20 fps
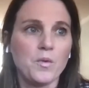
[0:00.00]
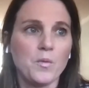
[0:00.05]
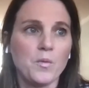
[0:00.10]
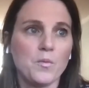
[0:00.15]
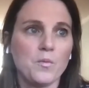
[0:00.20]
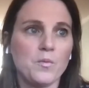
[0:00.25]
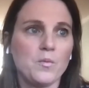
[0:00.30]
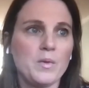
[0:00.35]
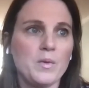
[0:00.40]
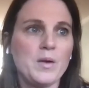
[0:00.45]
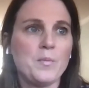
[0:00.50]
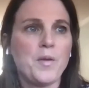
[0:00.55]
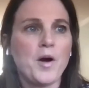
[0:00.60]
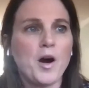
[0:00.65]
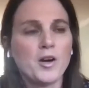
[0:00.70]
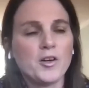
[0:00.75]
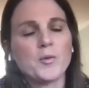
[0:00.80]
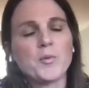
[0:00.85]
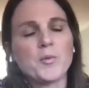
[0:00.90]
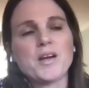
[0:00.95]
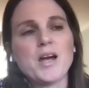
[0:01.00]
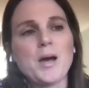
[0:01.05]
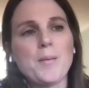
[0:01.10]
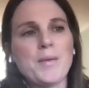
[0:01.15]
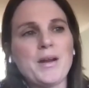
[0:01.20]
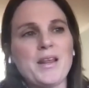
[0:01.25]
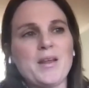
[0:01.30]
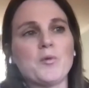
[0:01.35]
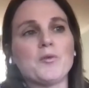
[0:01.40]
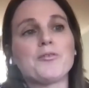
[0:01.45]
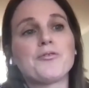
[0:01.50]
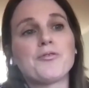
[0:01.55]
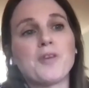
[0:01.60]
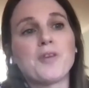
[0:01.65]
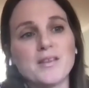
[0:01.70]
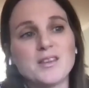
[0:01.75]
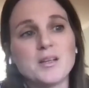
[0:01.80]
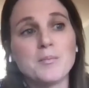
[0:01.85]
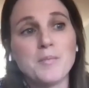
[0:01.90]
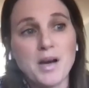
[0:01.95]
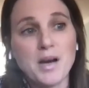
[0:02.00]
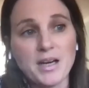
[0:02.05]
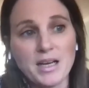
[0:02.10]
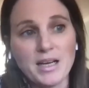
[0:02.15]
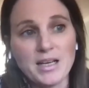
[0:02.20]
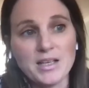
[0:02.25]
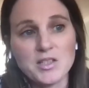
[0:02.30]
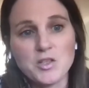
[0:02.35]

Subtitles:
we partnered with a company that will front the money.